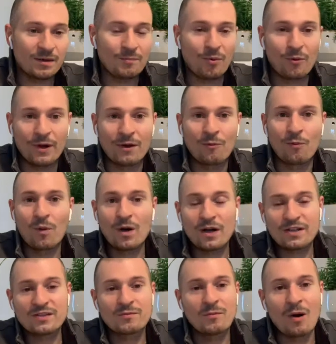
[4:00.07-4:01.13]
point were
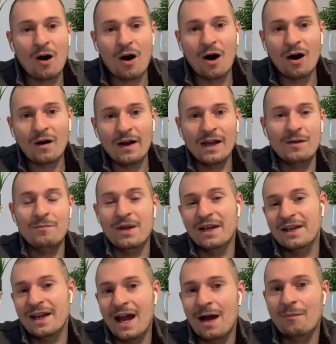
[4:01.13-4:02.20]
small and
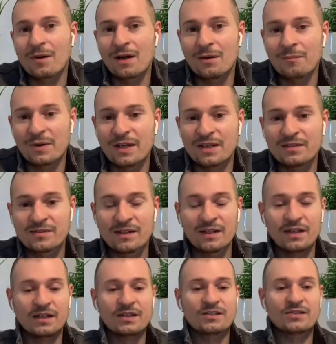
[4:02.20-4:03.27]
mid cap companies.
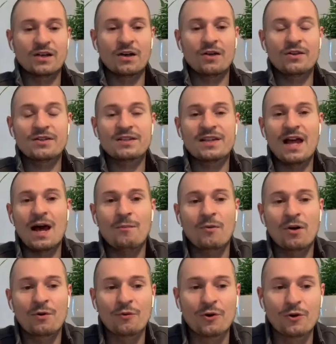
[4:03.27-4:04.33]
So there's a lot
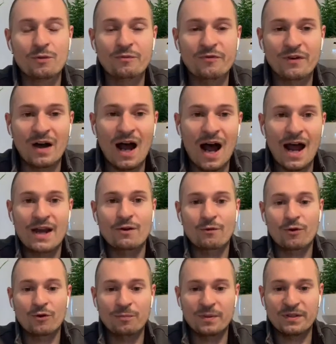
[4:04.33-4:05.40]
more room for high
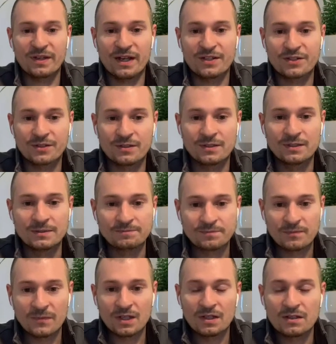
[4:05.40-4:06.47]
growth potential.
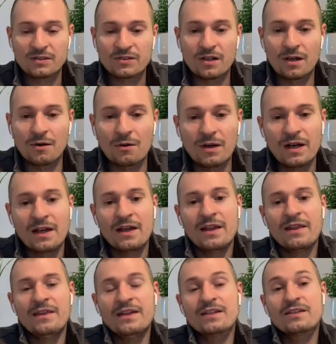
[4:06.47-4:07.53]
So
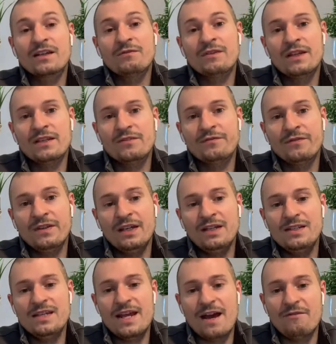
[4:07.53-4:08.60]
this
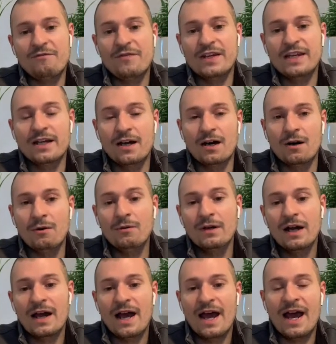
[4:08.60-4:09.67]
ETF VO
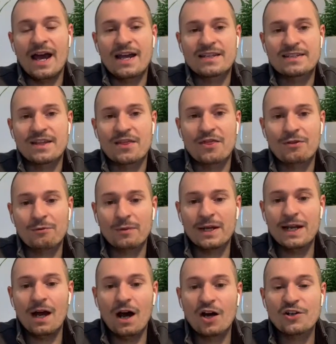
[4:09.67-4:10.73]
has
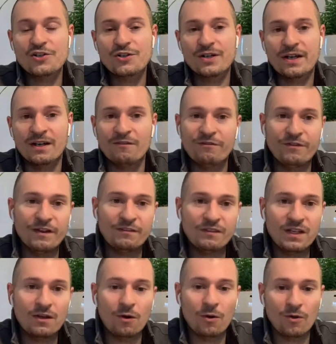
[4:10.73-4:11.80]

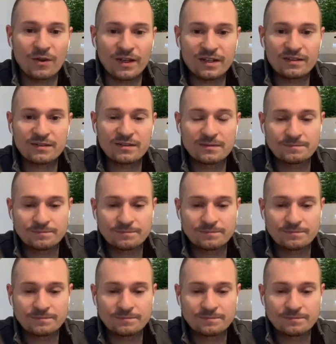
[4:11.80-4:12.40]
350 holdings,